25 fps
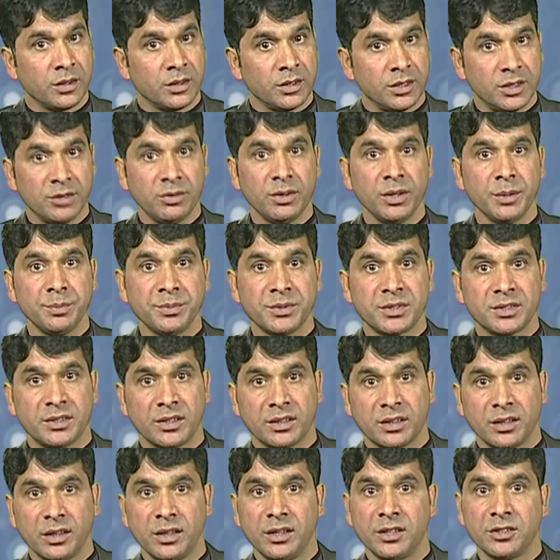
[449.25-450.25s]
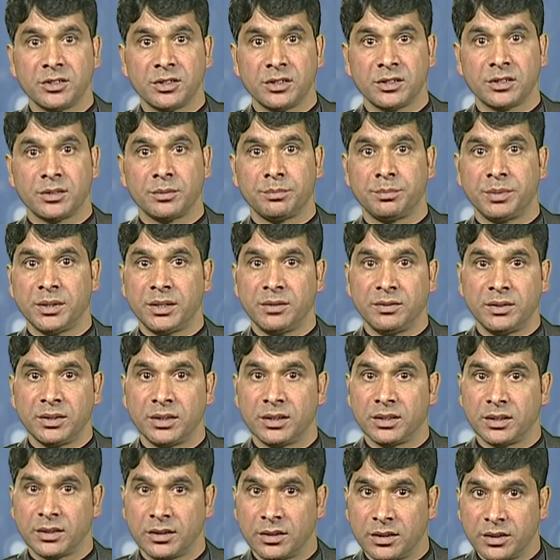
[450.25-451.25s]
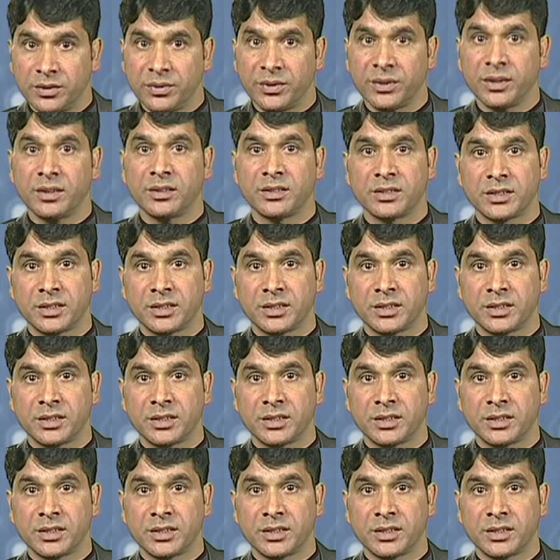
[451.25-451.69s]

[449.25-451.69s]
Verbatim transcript: develops the relationship between the different